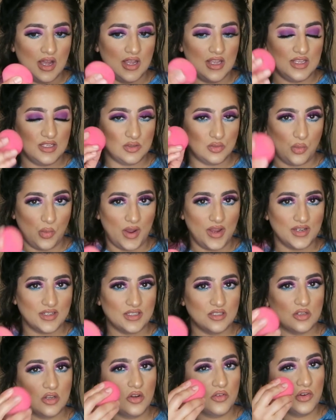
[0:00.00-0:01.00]
is
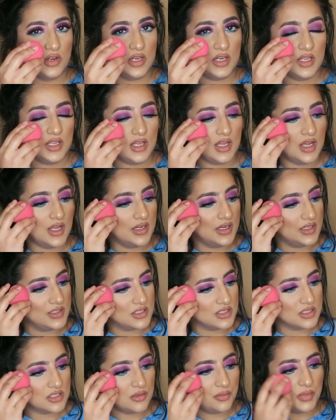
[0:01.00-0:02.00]
wet currently and I
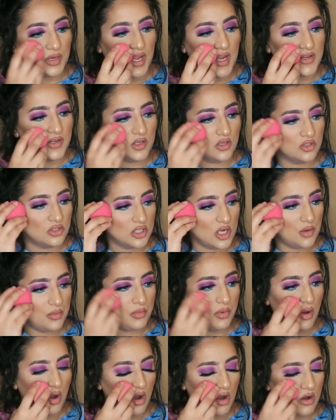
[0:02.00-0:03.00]
just applied it on
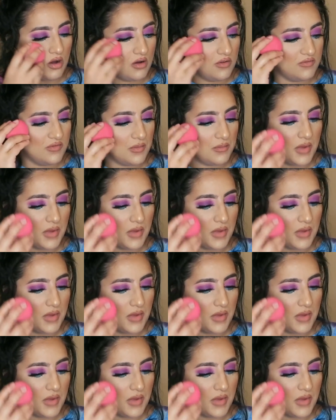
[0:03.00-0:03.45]
top of